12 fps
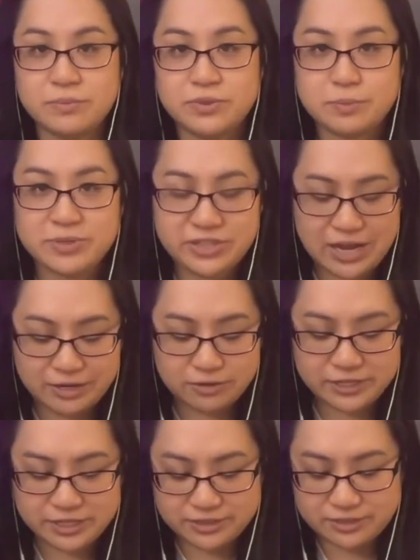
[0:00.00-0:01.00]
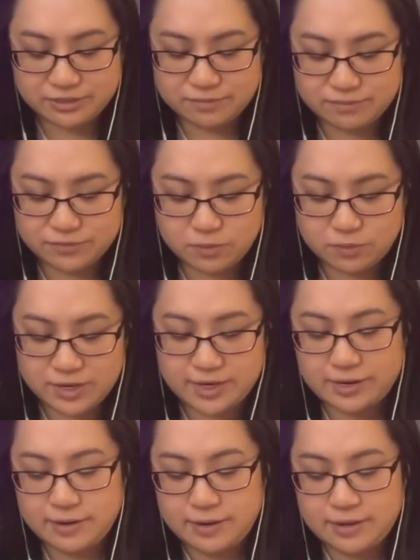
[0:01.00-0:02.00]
Pythagorean theorem for one.